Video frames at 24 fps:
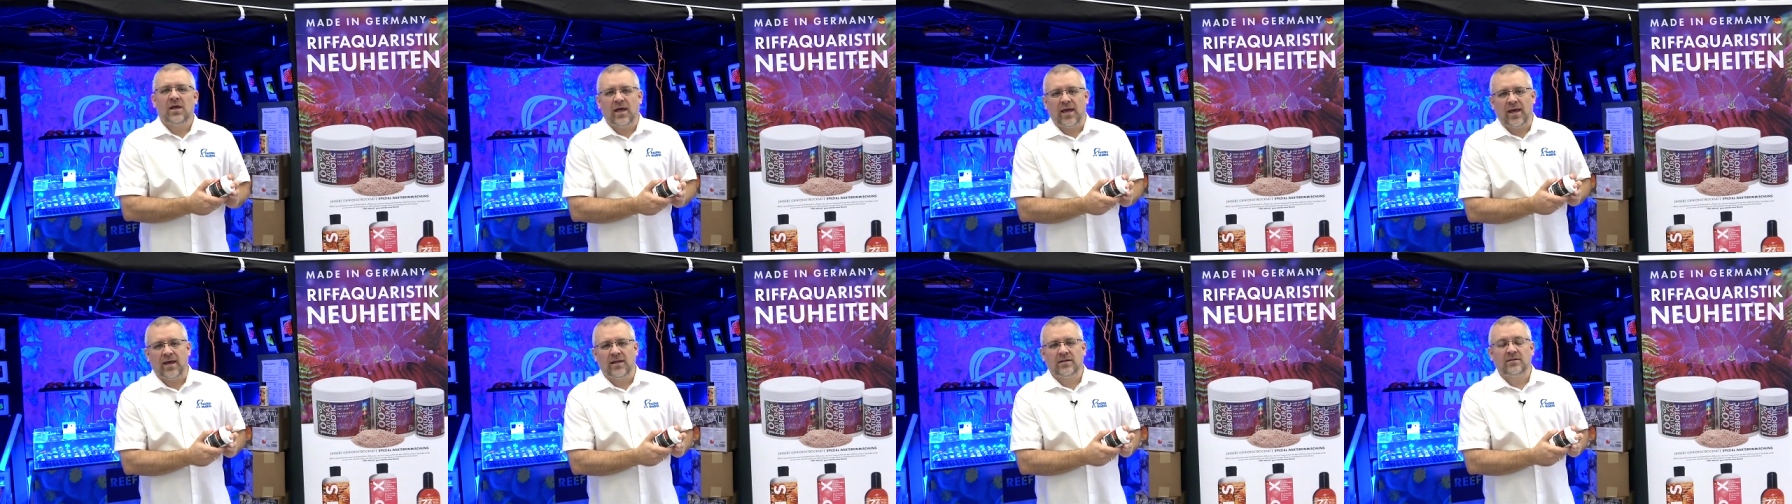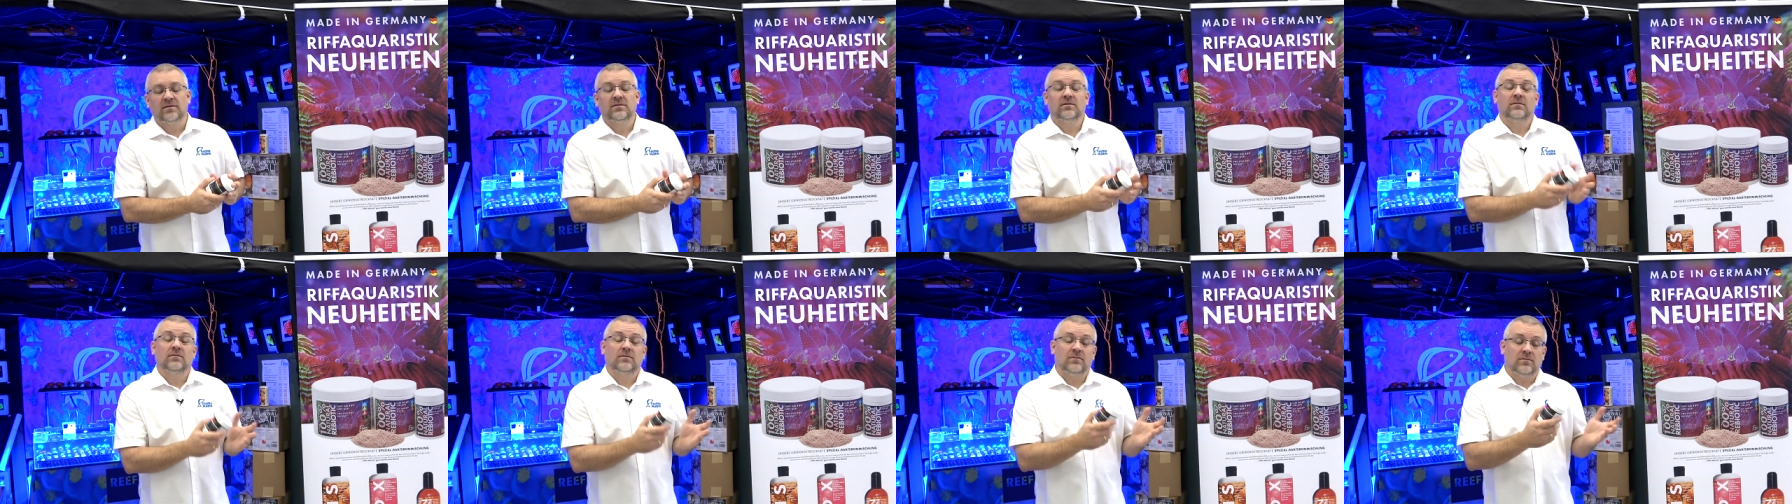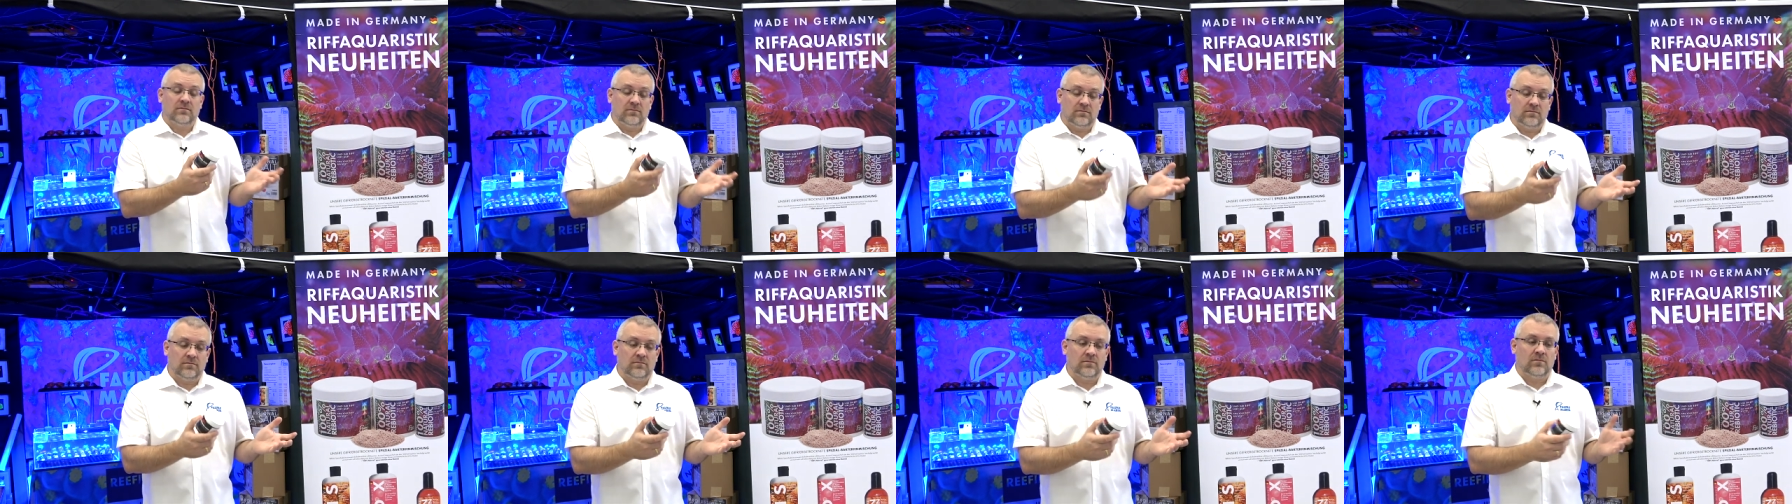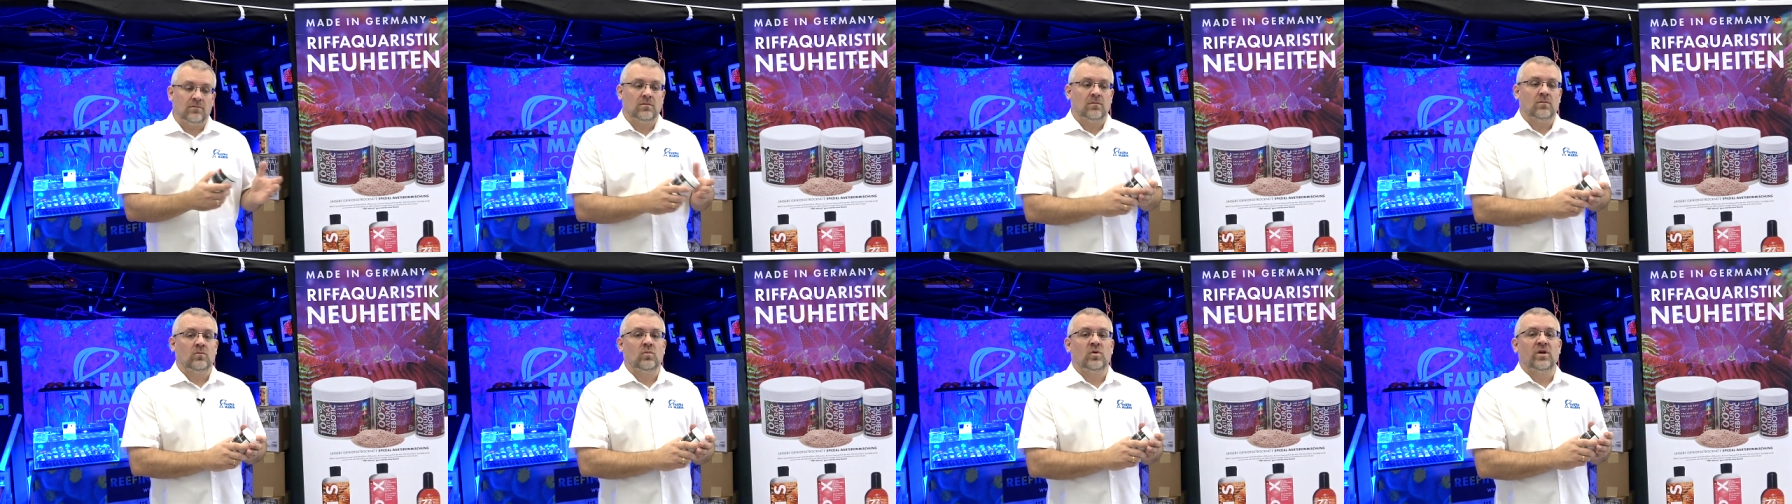And
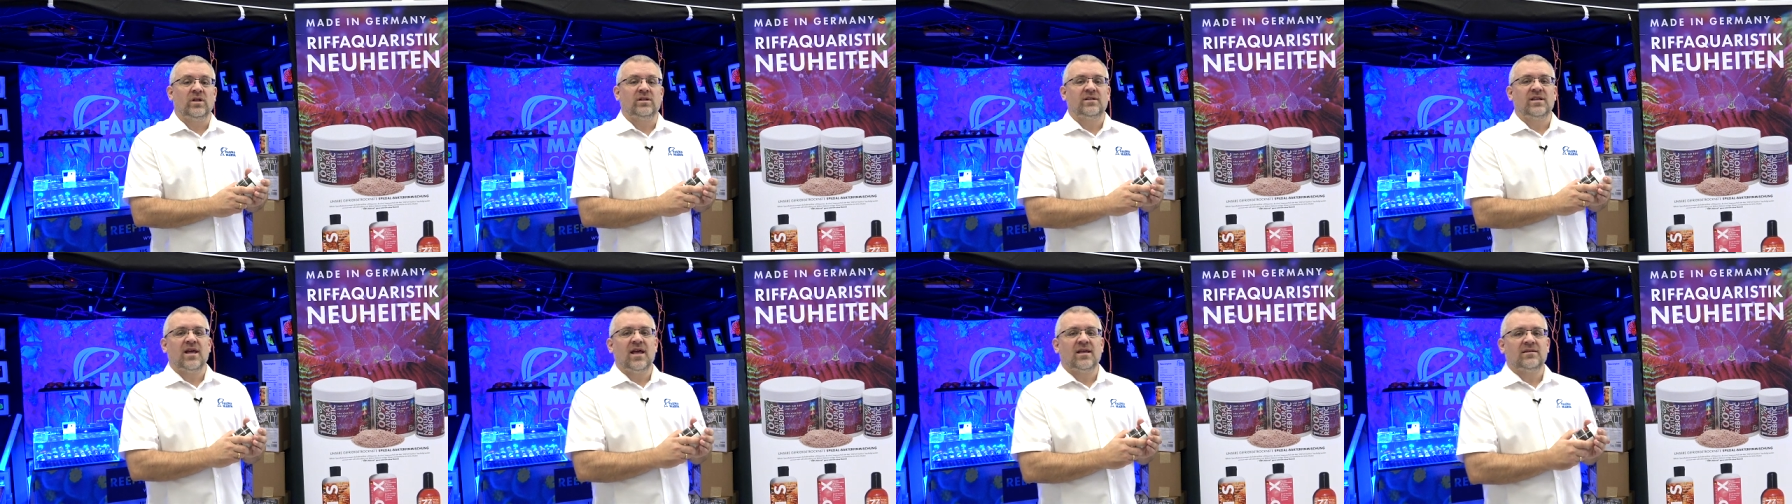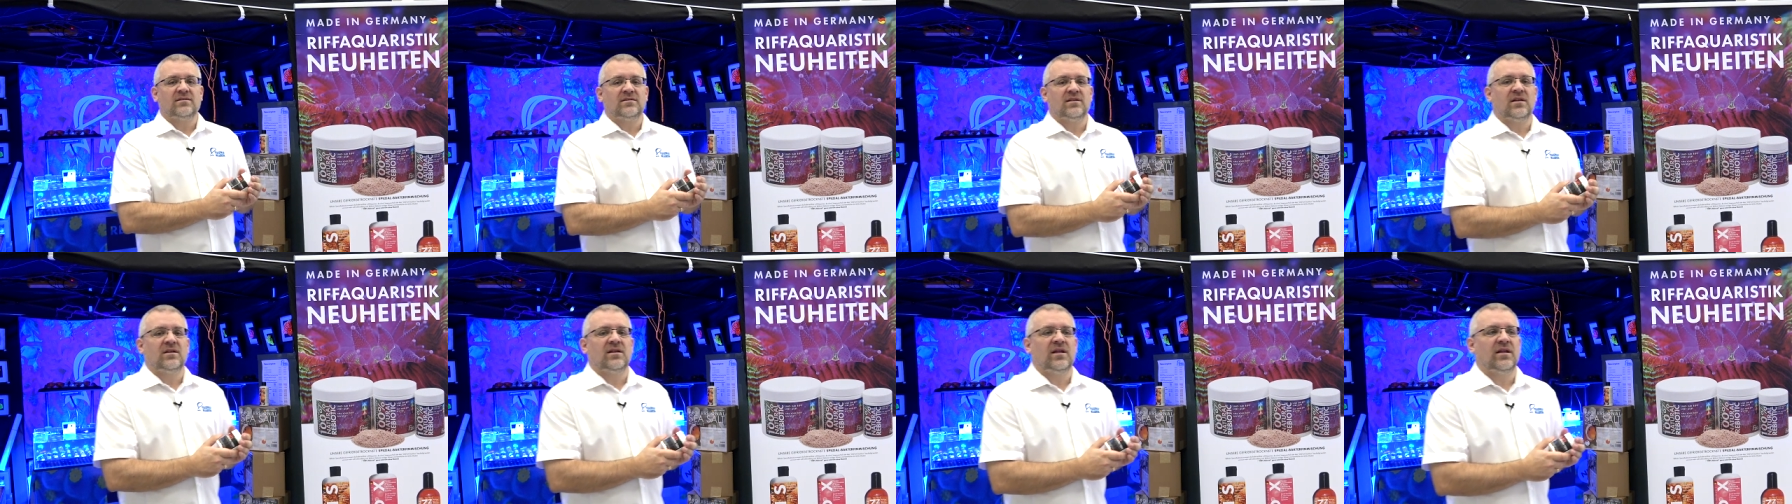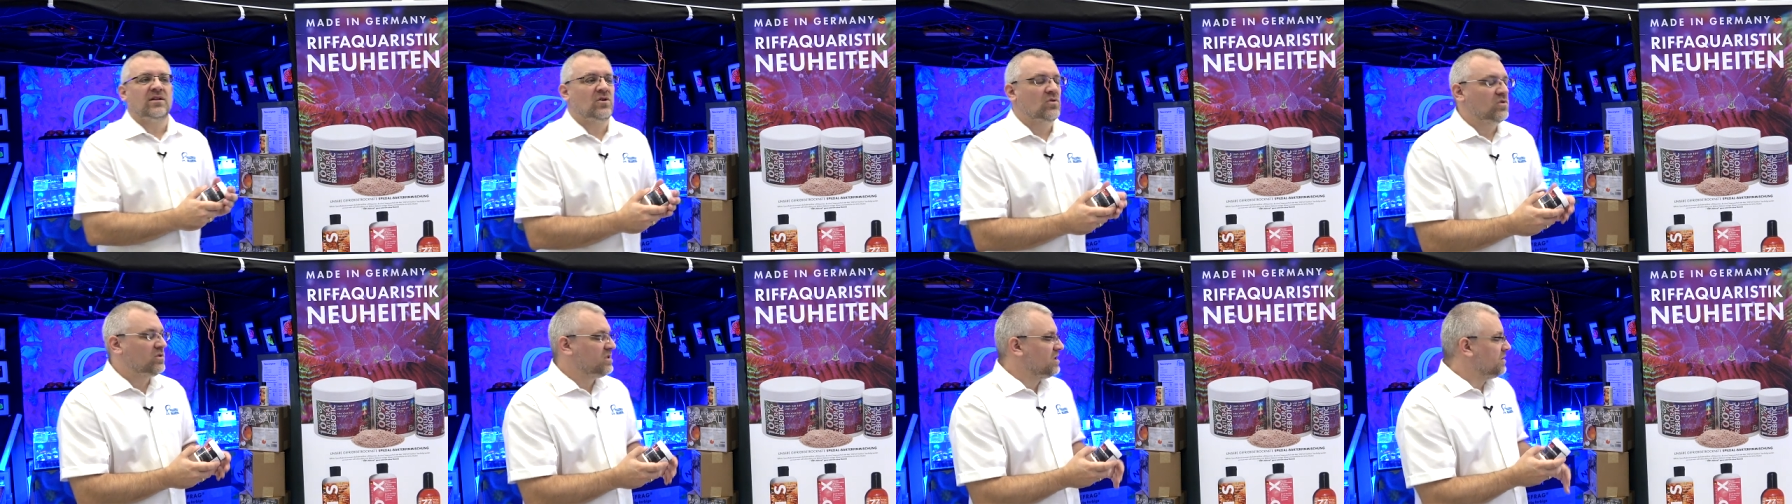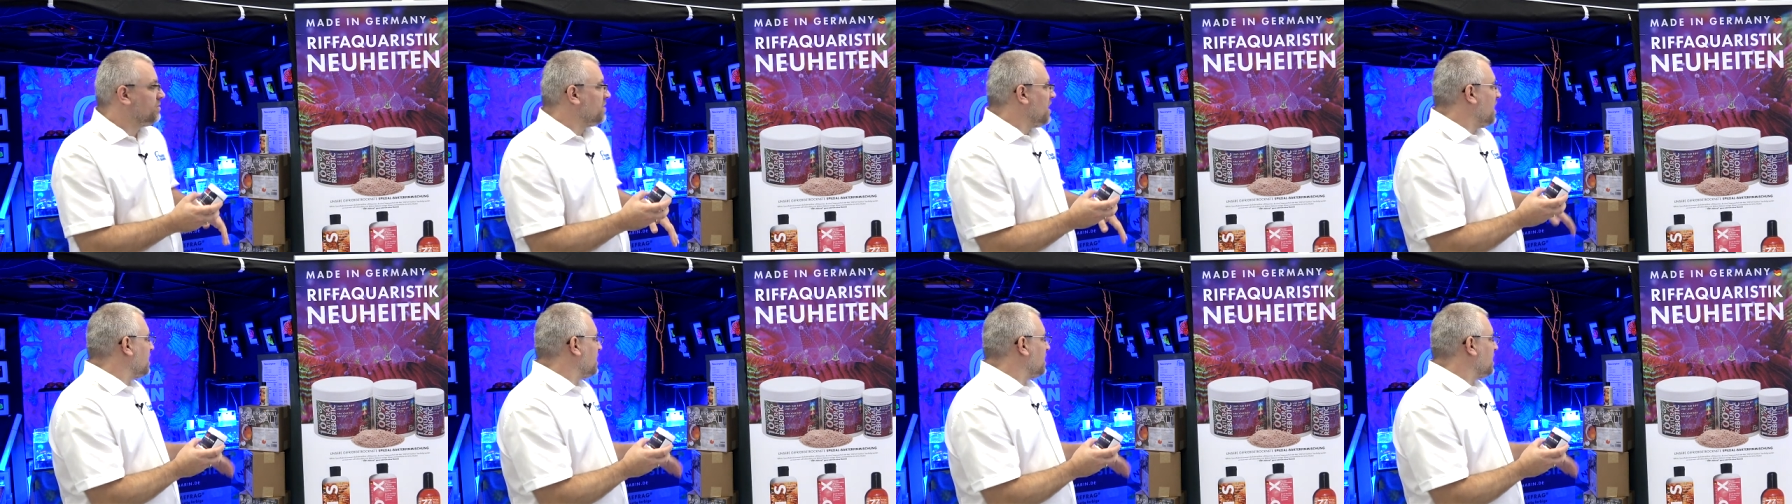we test it and use it